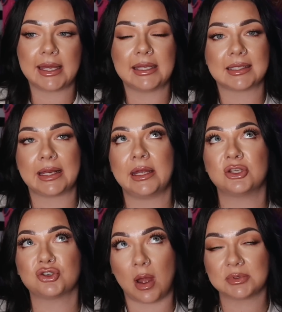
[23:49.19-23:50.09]
he said he
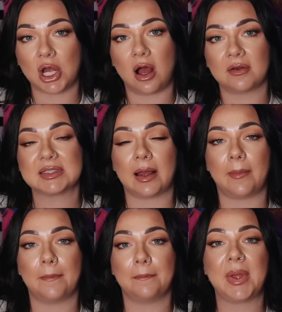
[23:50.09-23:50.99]
dropped off
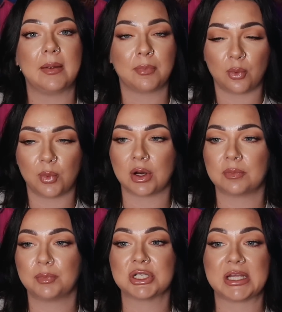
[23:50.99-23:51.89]
some paperwork
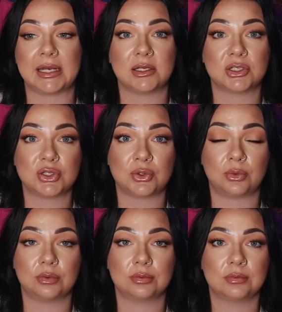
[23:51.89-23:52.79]
pertaining
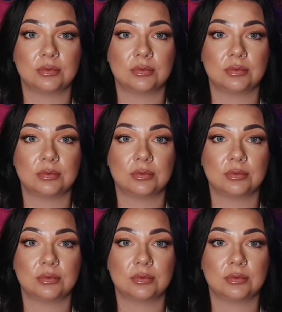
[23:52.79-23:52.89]
to